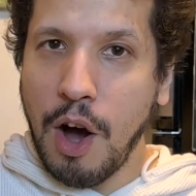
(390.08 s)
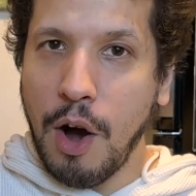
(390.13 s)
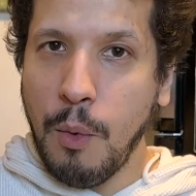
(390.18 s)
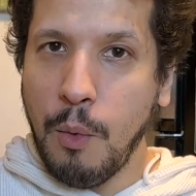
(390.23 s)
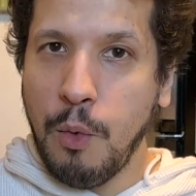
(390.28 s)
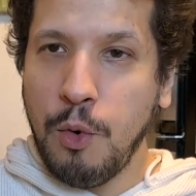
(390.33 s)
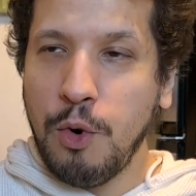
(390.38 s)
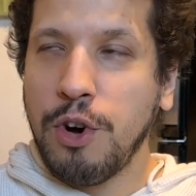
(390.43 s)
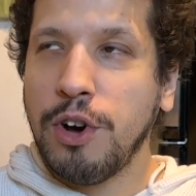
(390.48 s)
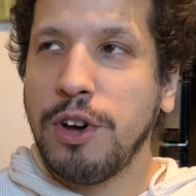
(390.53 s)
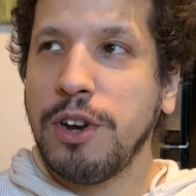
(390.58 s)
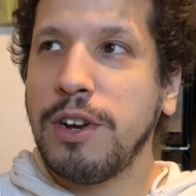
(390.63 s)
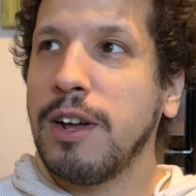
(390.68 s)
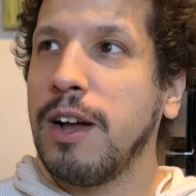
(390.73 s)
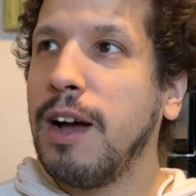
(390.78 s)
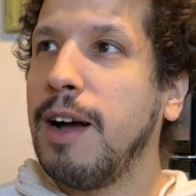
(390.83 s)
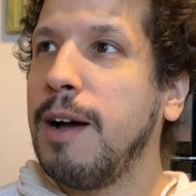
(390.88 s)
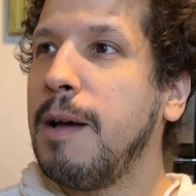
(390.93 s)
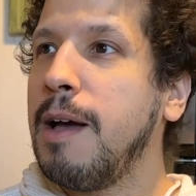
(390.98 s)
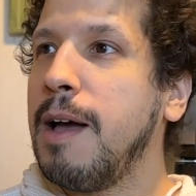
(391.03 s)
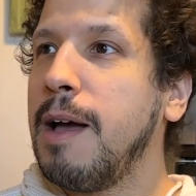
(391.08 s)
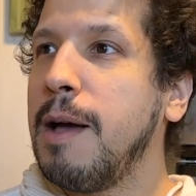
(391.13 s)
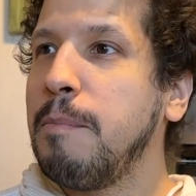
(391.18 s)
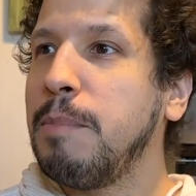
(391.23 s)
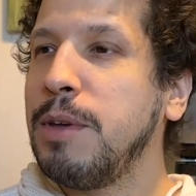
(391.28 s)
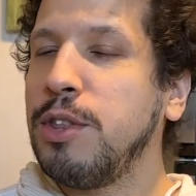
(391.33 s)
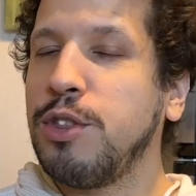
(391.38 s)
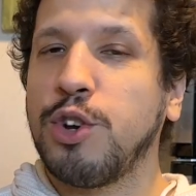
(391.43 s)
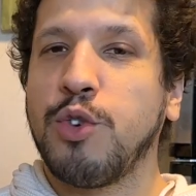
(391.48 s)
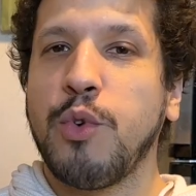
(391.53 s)
would
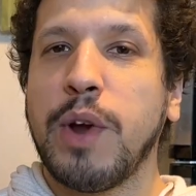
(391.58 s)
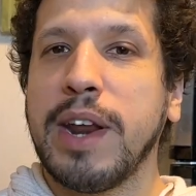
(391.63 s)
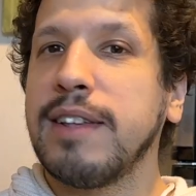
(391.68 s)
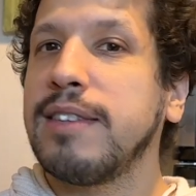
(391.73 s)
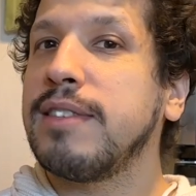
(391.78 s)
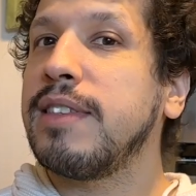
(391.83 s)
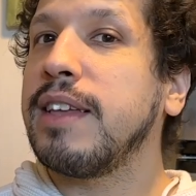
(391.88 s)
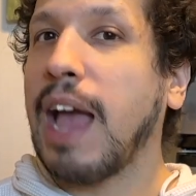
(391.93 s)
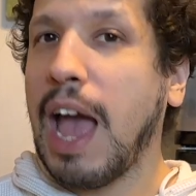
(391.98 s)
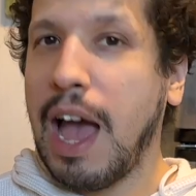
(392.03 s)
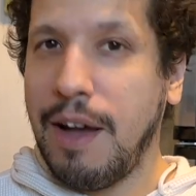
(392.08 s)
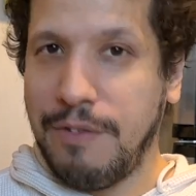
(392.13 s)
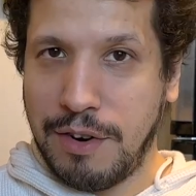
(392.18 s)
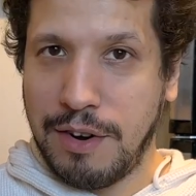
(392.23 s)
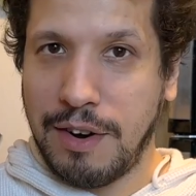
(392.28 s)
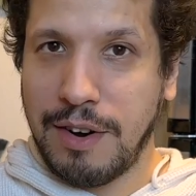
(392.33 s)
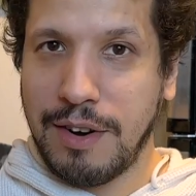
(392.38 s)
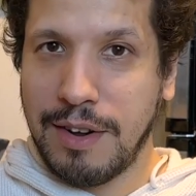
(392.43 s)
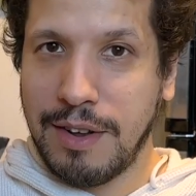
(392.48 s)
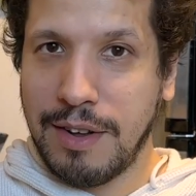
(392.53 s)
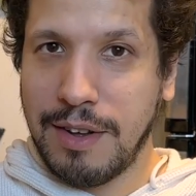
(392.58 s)
be the greatest thing ever.